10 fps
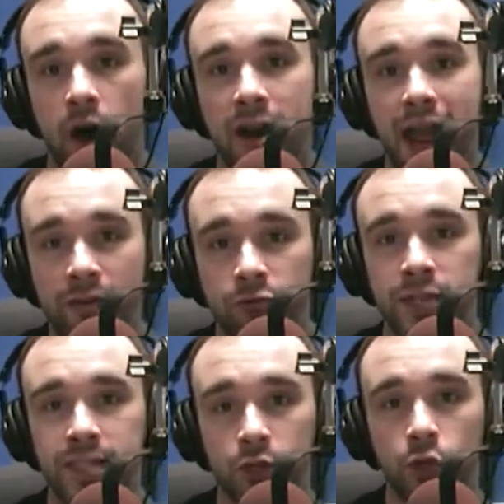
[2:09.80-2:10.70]
On
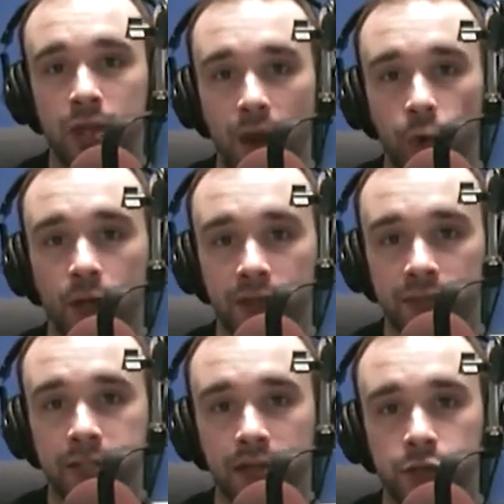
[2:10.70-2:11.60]
every single network in
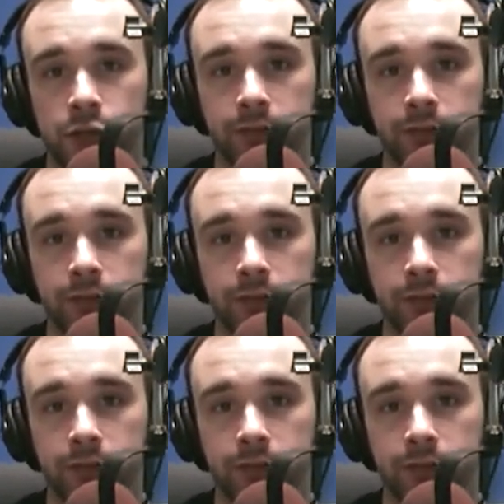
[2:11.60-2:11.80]
this country.